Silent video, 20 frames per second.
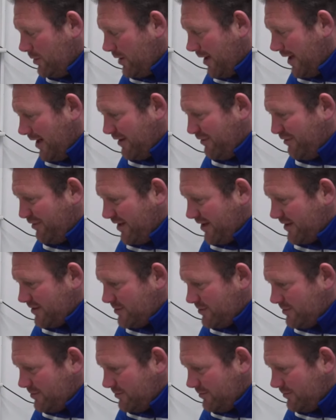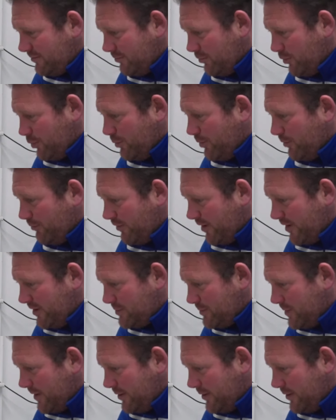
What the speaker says: Halifax, Ruben Reid's